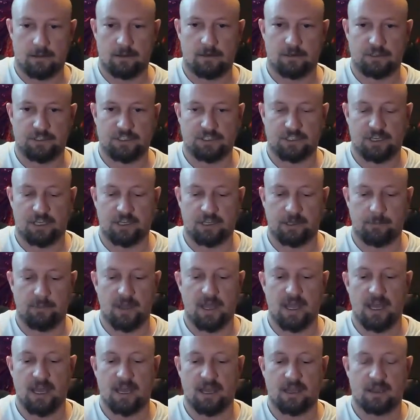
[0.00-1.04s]
Large is on the
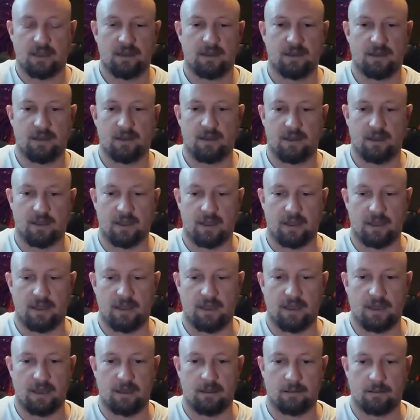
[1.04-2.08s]
back
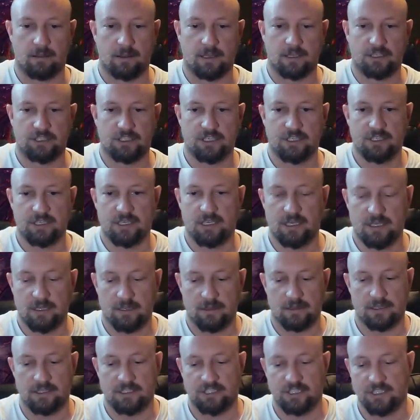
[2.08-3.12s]
and let's just uh,
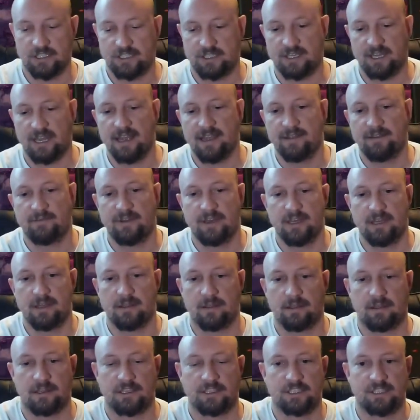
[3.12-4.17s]
let's just dive
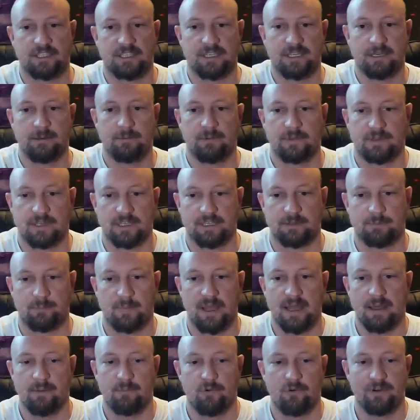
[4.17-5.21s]
in. Let's just see what this
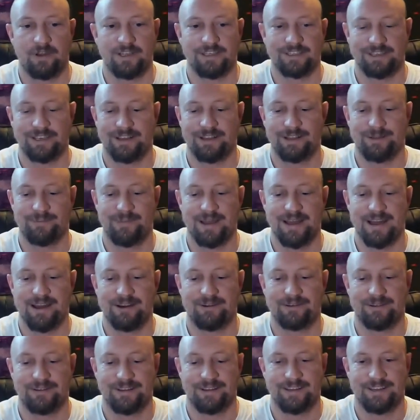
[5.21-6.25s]
bad boy is all
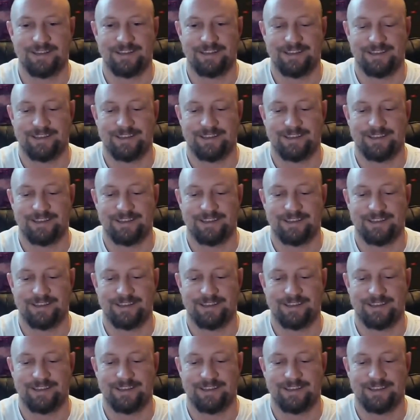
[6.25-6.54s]
about.